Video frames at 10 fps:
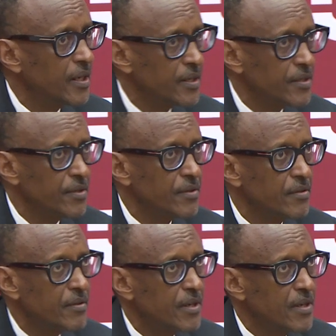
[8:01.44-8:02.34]
as,
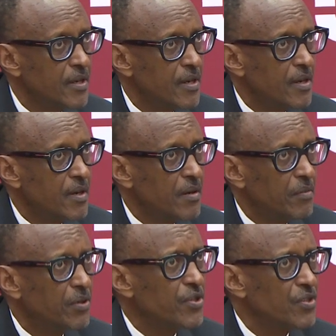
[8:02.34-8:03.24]

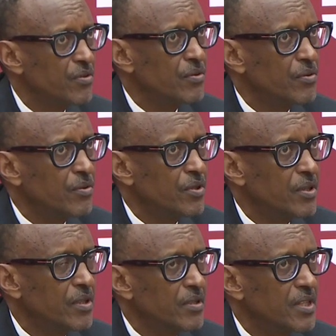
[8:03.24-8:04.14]
because
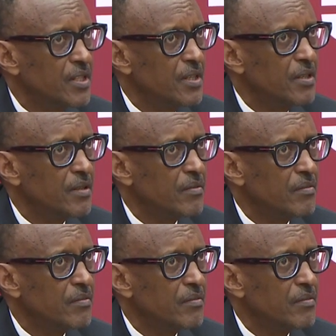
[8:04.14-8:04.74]
in the end,